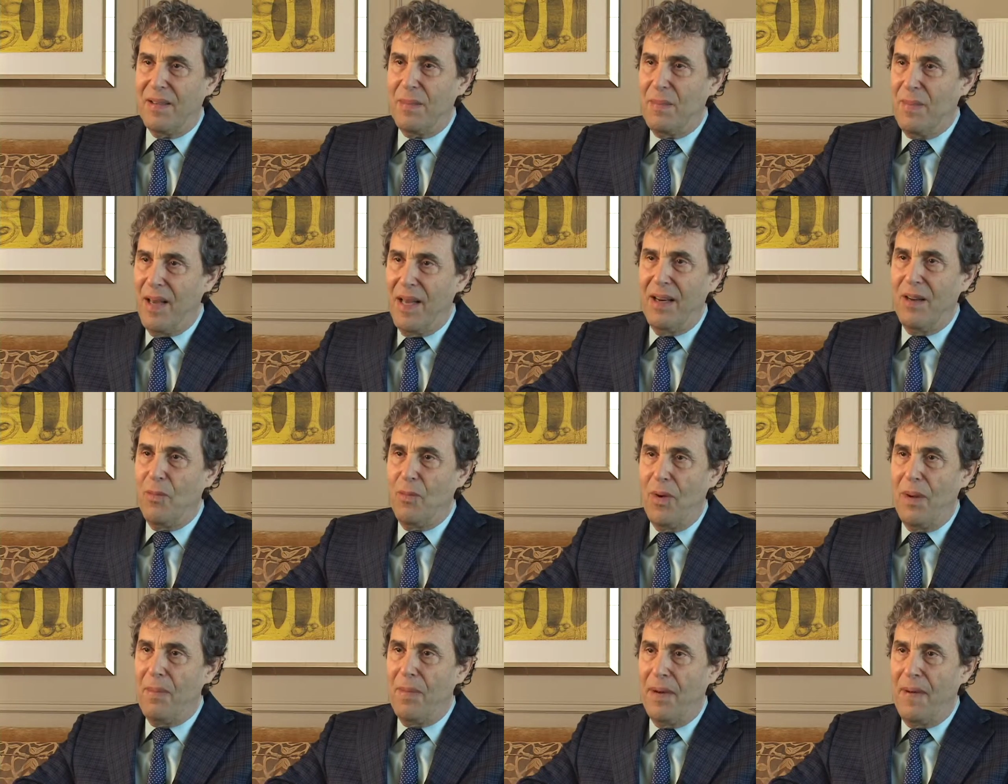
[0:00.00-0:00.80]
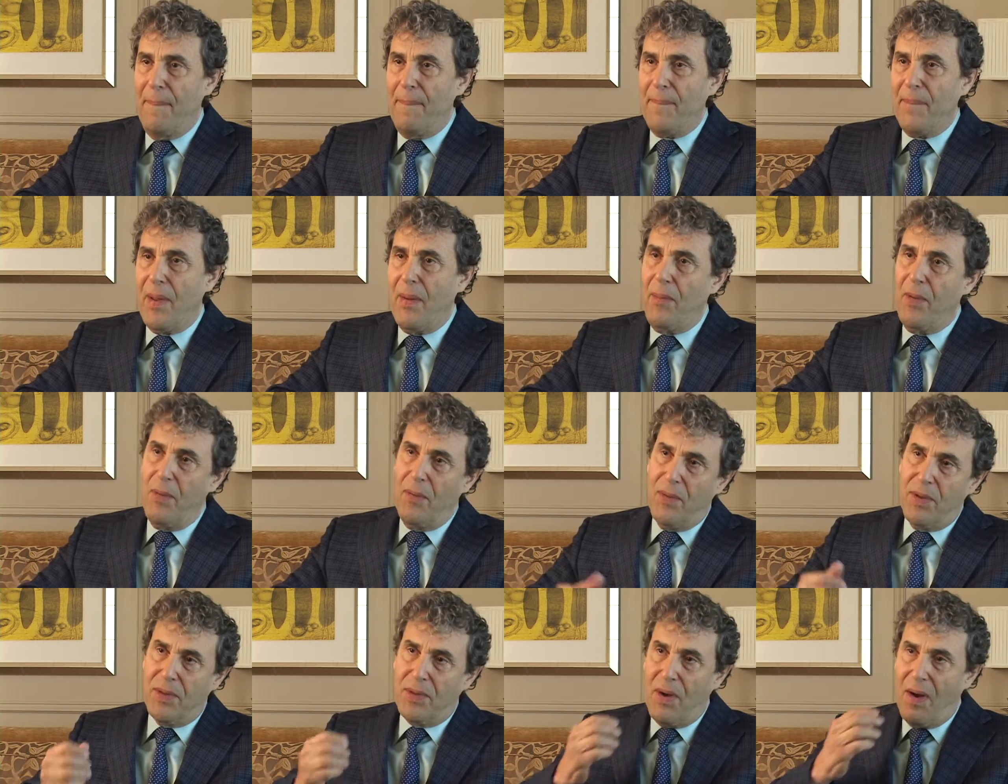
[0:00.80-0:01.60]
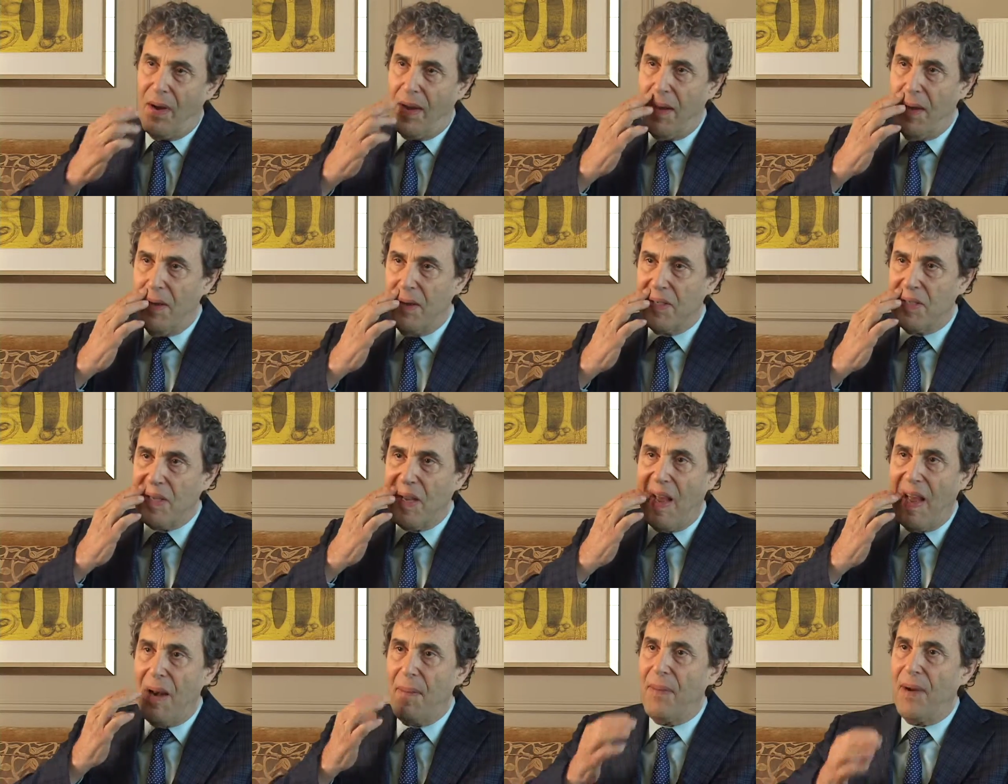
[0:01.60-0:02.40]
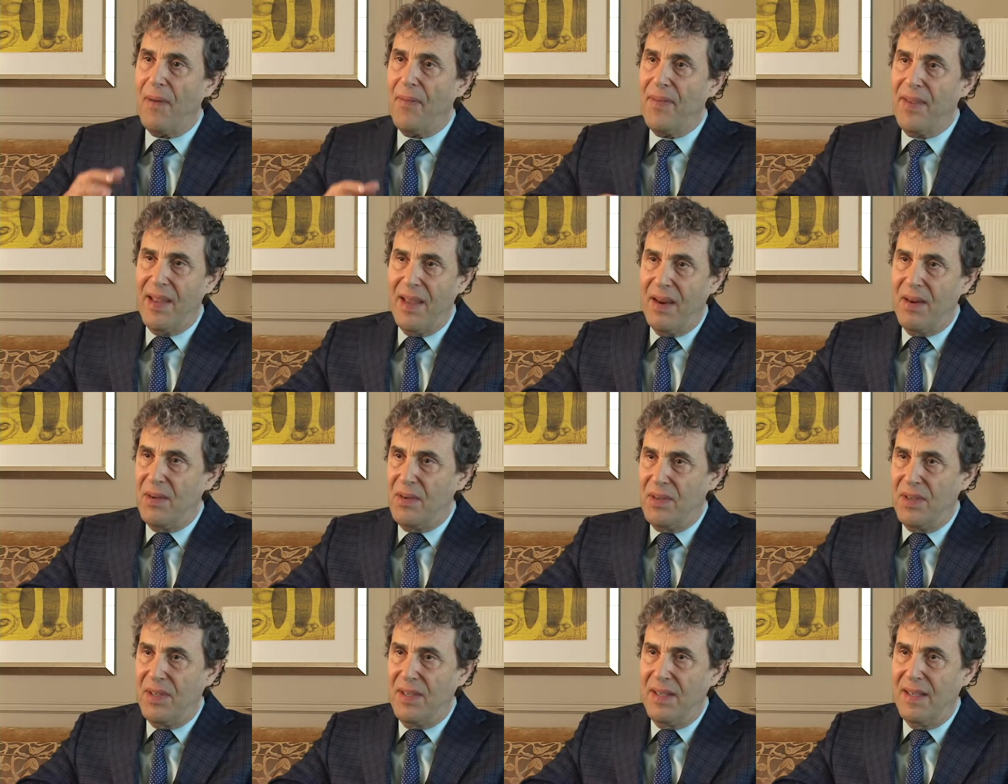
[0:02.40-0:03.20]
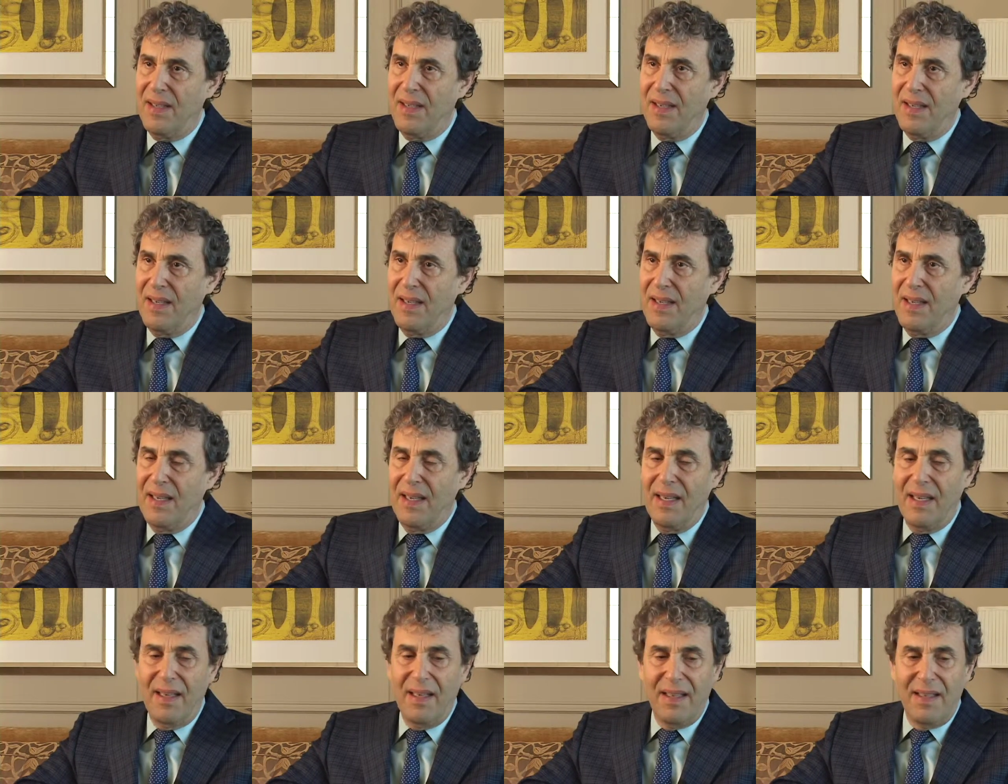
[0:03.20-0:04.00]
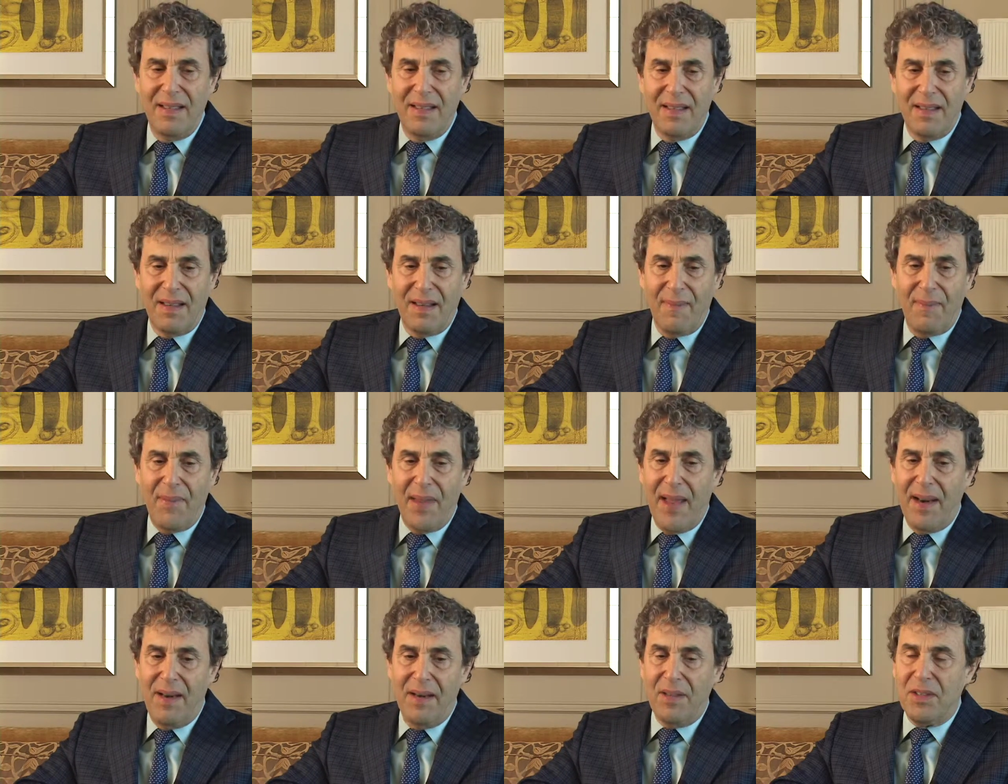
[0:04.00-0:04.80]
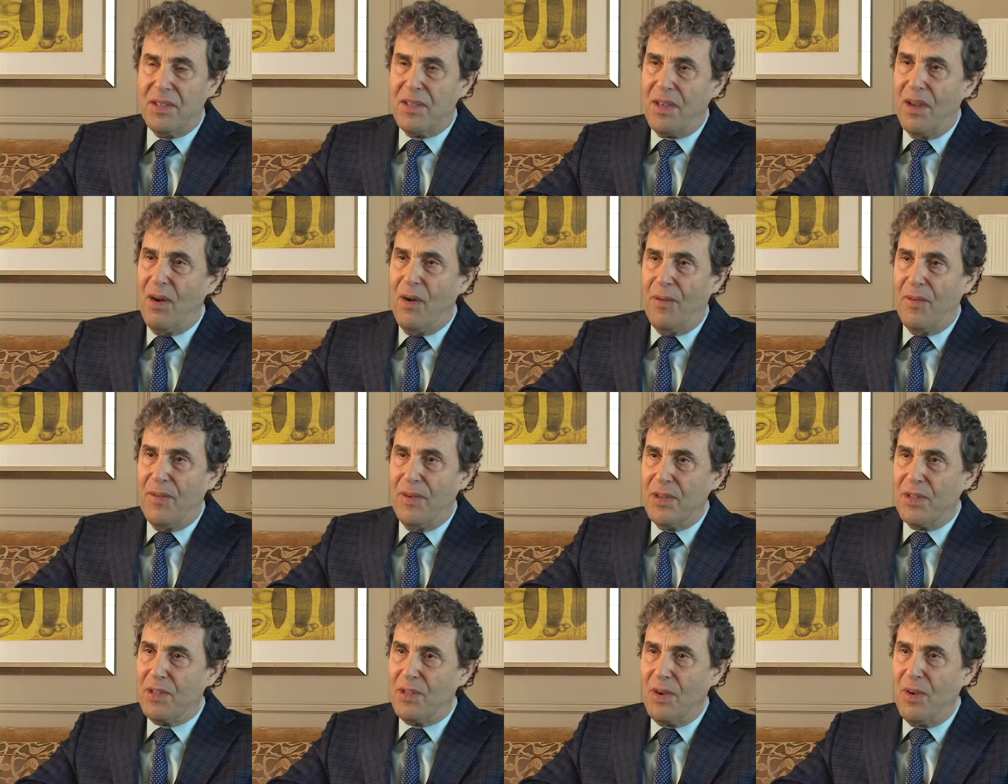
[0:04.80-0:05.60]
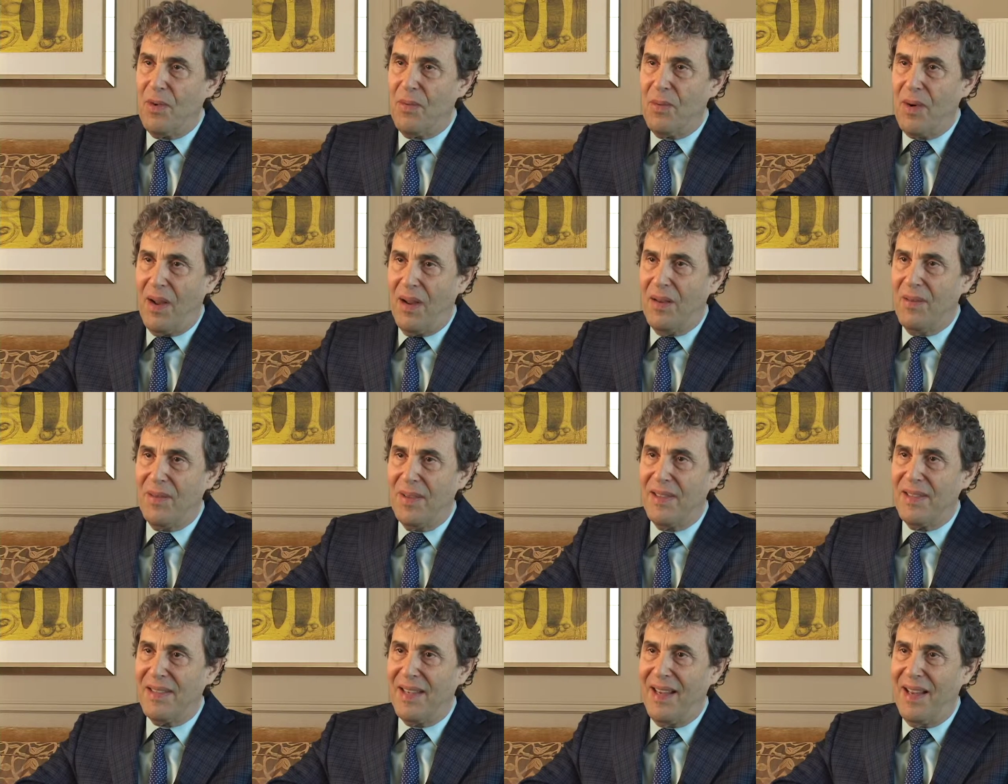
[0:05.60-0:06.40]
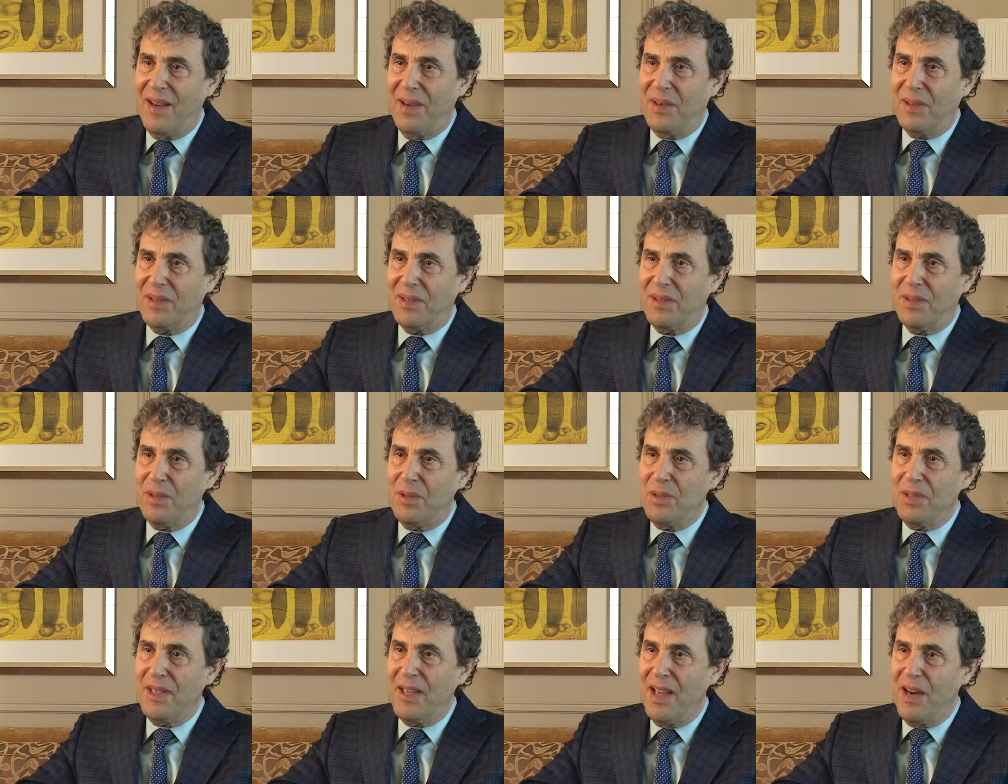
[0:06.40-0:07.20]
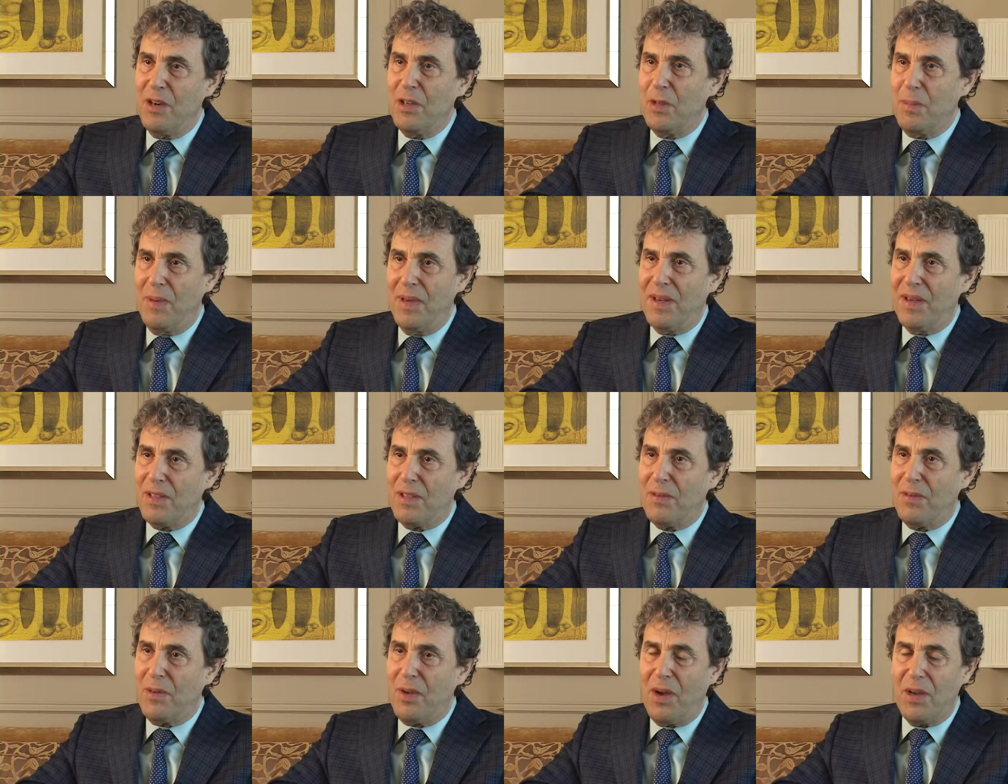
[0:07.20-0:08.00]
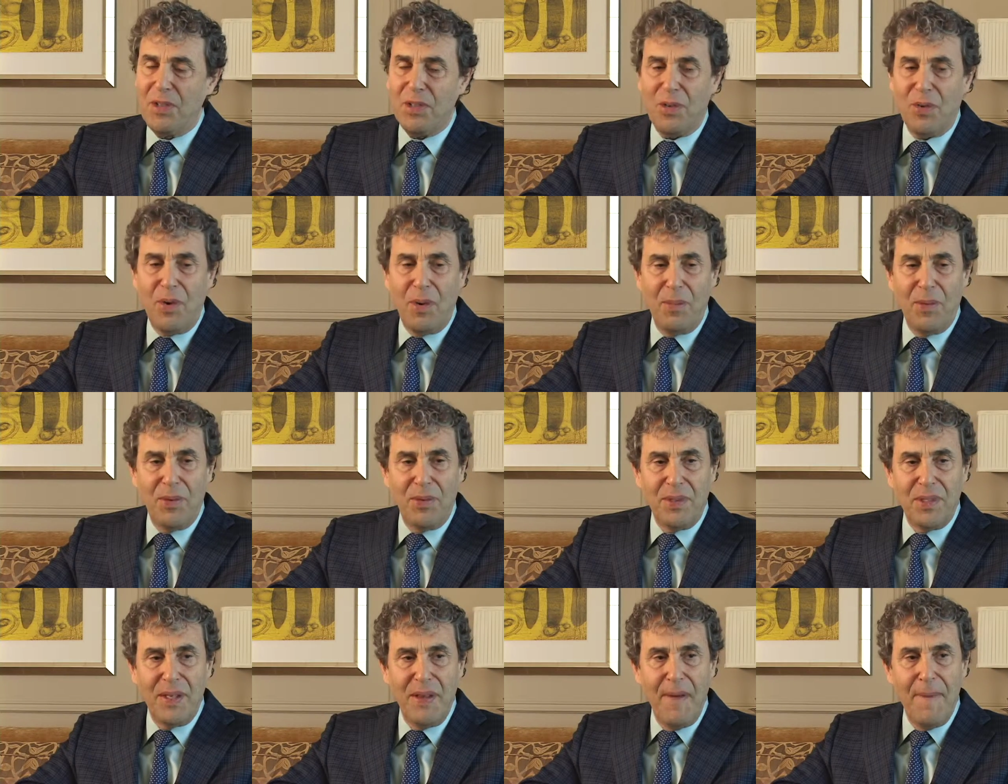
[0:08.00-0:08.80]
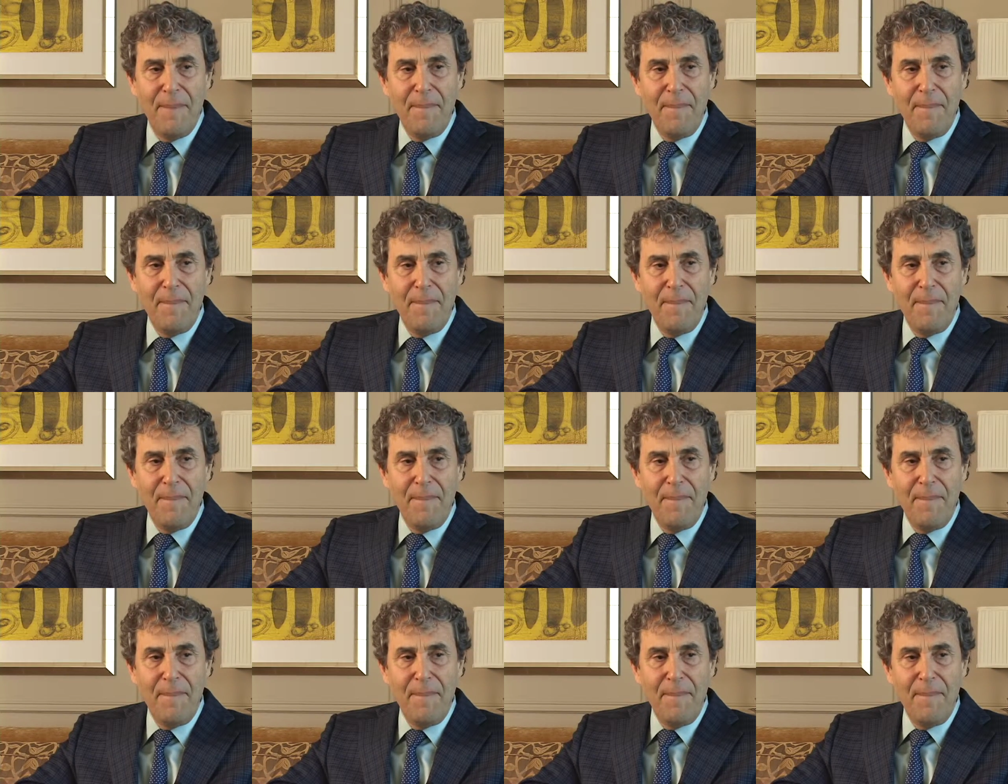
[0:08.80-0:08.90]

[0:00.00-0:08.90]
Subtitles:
to men and women. I mean, we're talking to Scott about the energy, and that in itself is so relevant to health, losing energy because of lost hormones.